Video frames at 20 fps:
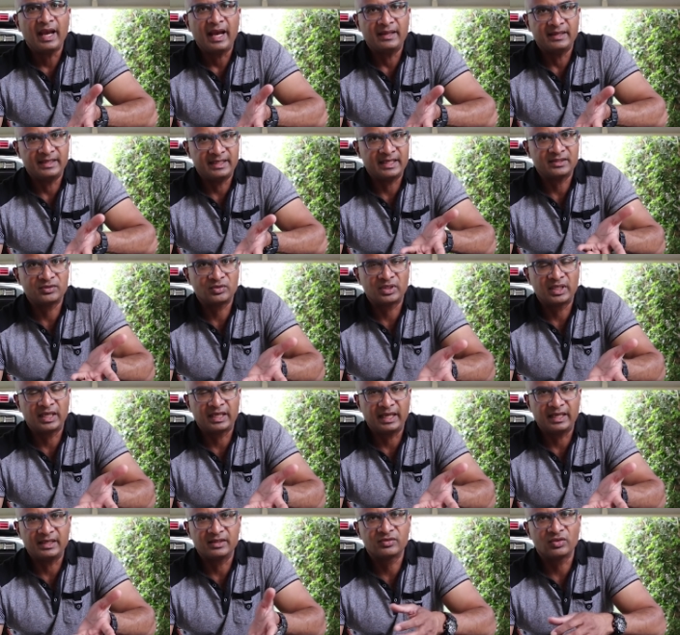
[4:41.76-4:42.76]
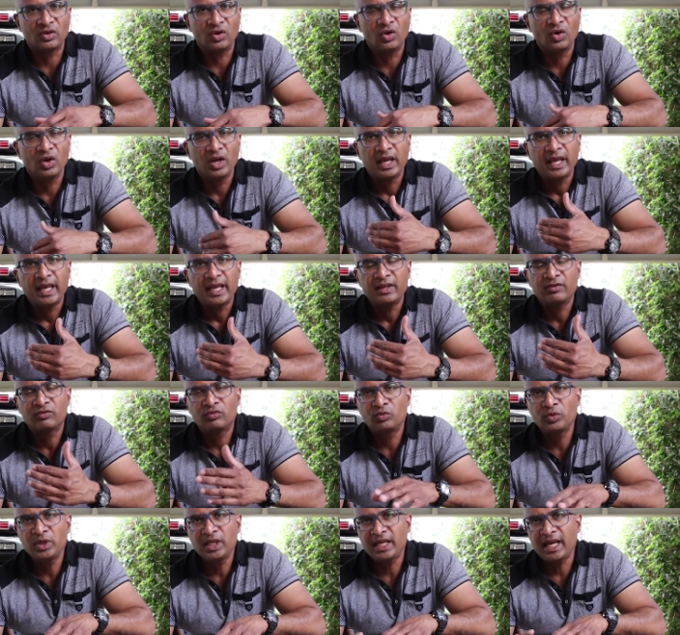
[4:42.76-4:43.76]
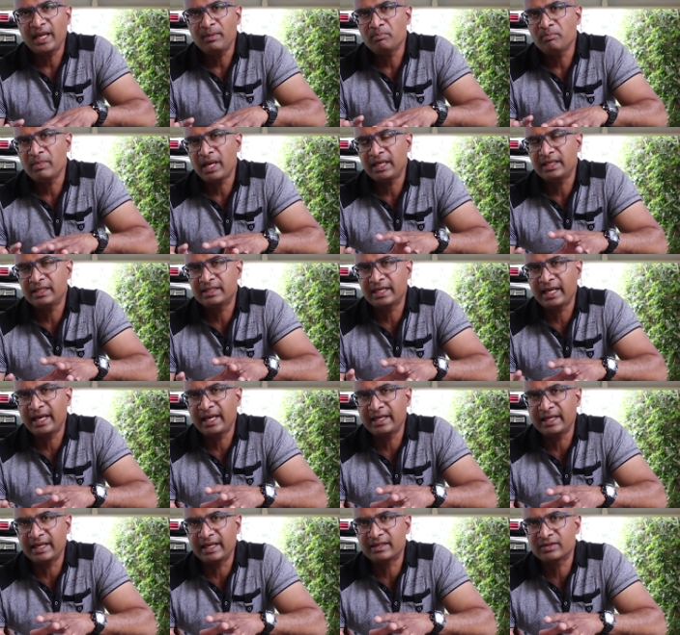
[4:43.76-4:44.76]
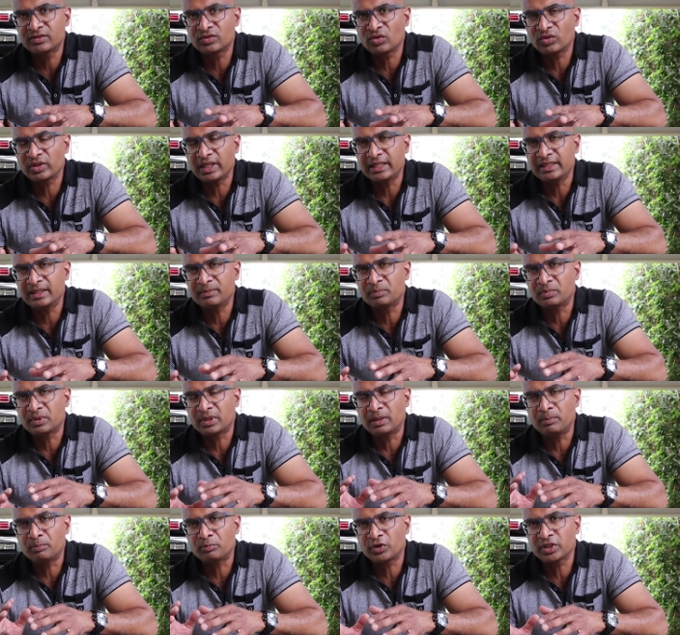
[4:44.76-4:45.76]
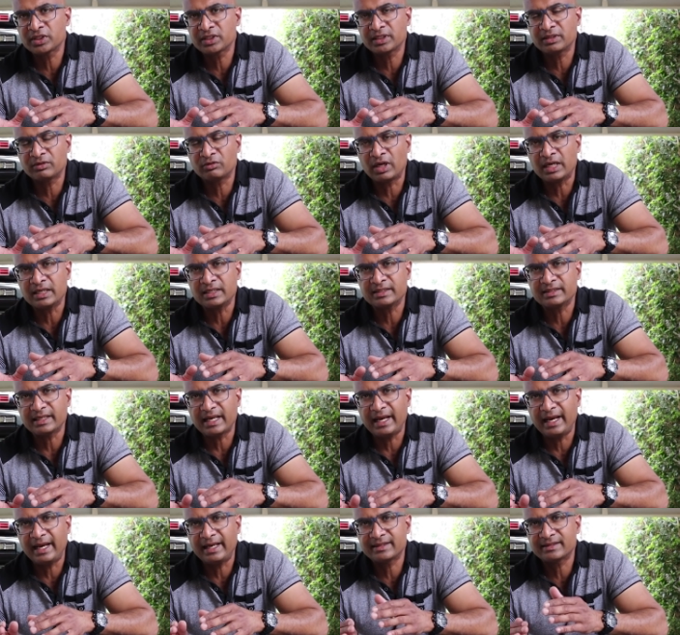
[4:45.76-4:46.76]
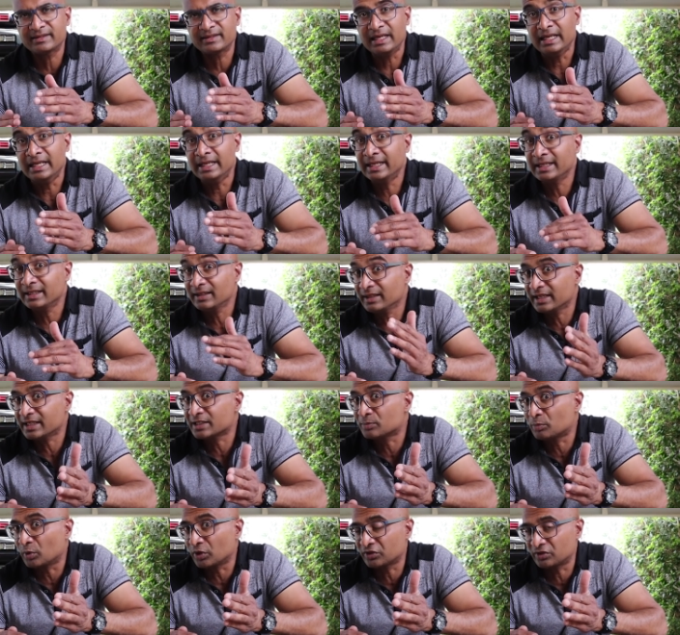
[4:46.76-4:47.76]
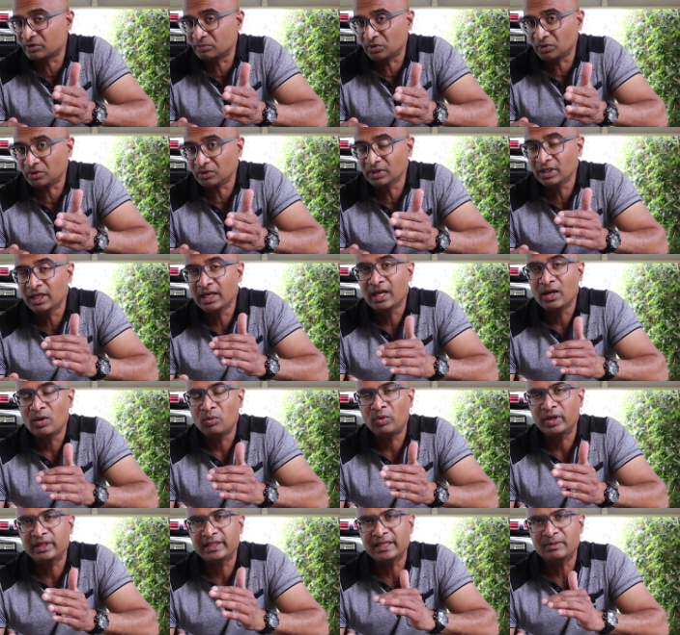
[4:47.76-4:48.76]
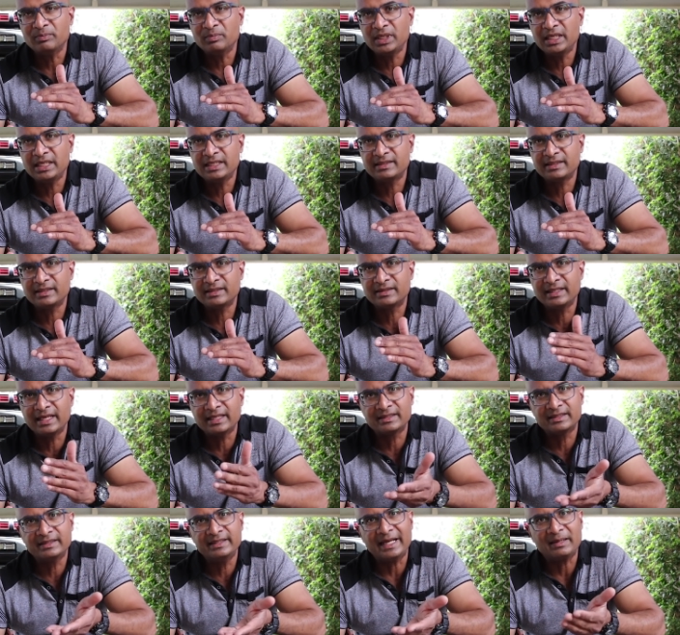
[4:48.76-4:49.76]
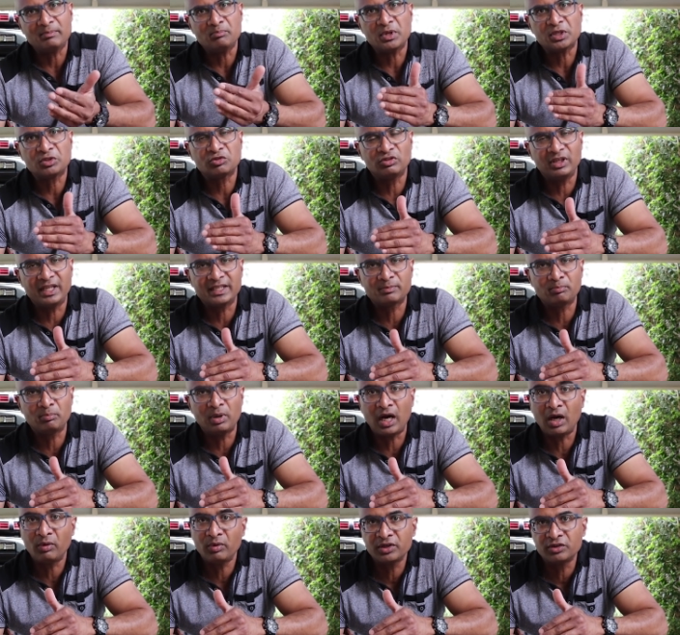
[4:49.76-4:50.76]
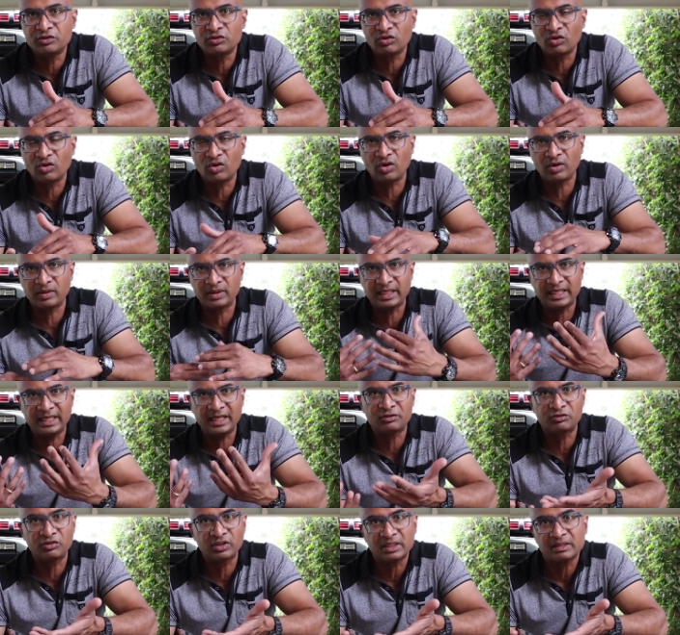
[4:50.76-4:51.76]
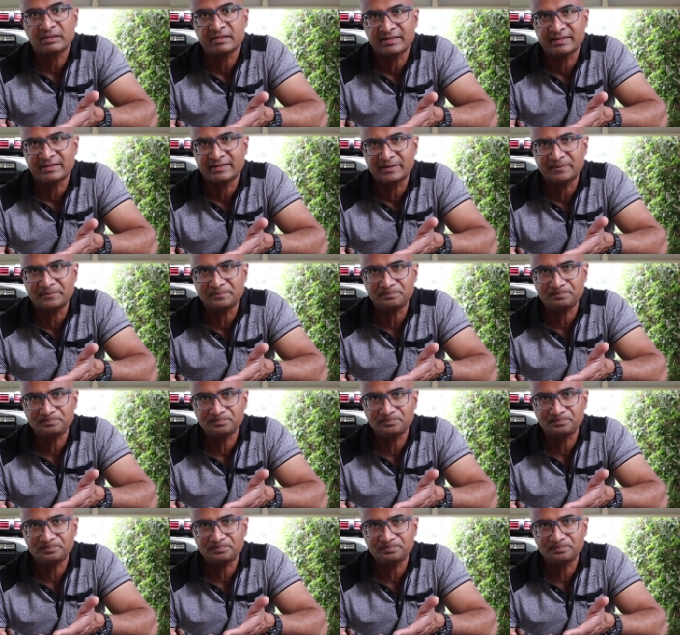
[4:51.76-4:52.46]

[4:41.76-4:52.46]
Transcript: and it has to kick in. So if we can maintain it so that the compressor runs as little as possible, what that means is there's that much less power draw on the electrical system.